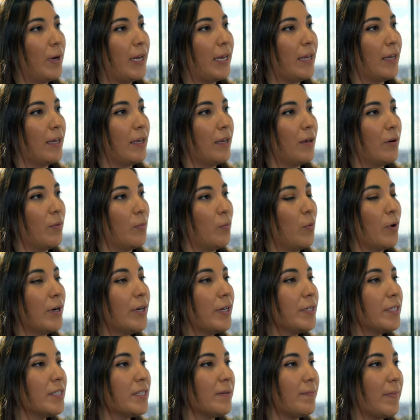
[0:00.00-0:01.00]
We
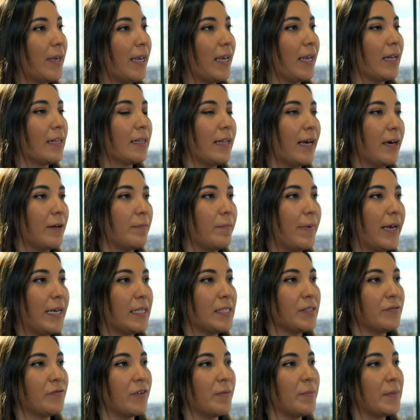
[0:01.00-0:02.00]
wanted to be
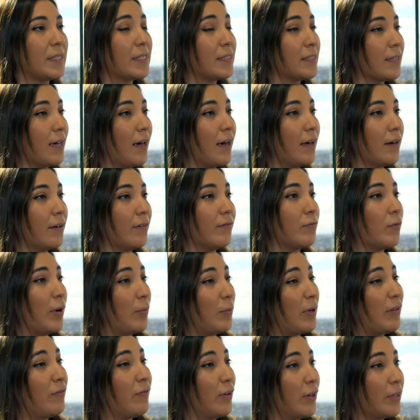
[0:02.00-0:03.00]
cloud-based from the start of
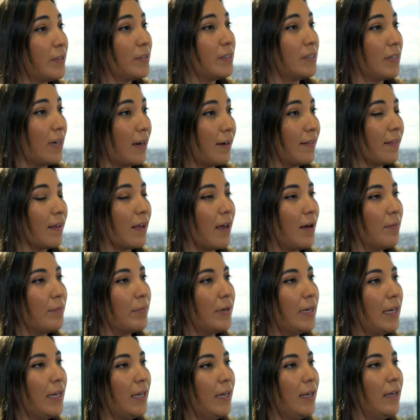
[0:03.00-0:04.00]
when we first started the
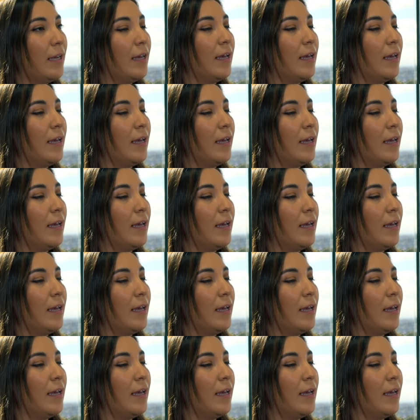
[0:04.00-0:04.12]
company.